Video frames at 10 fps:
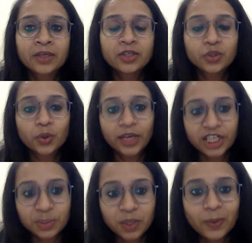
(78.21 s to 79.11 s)
So
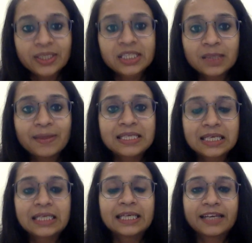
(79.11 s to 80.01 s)
HbA1c
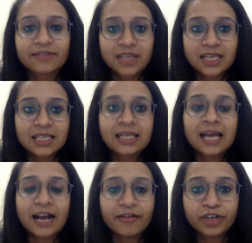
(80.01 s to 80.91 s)
basically gives us an
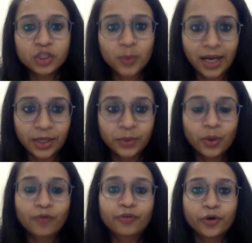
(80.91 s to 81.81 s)
average value
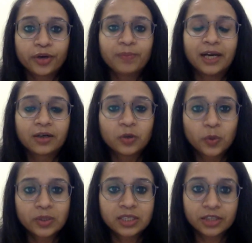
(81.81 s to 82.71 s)
of your blood
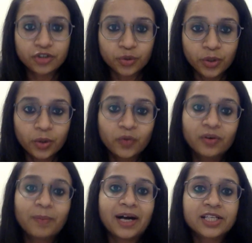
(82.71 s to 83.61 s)
glucose control
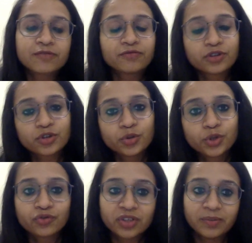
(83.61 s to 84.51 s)
over past 2
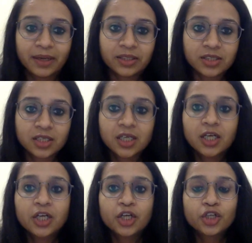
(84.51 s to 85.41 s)
to 3 months.
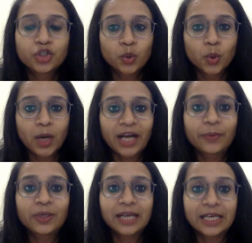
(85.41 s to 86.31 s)
So I
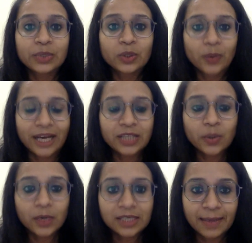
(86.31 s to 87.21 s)
would like to advise
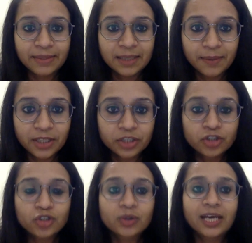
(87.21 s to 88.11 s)
all diabetic
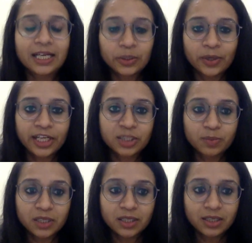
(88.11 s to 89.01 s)
patients to get your
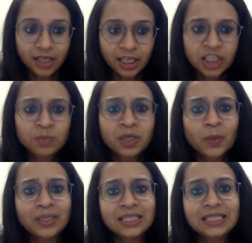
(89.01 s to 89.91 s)

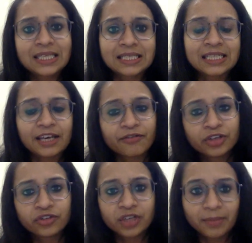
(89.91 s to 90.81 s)
HbA1c tested
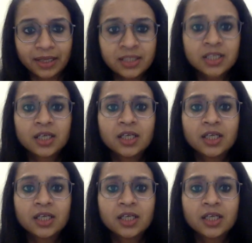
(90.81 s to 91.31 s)
every 3 months,